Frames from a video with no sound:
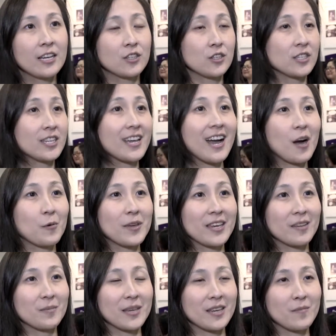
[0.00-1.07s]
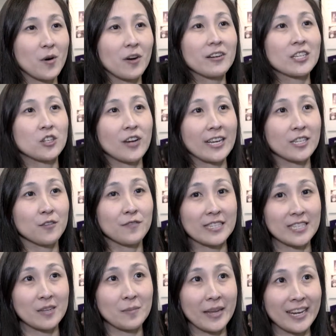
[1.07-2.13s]
to see how we can be more attractive
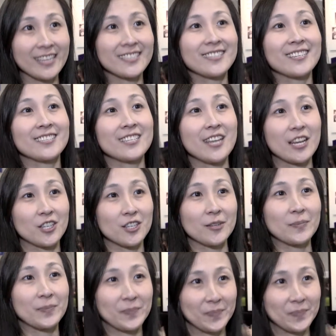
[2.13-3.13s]
as a meetings destination.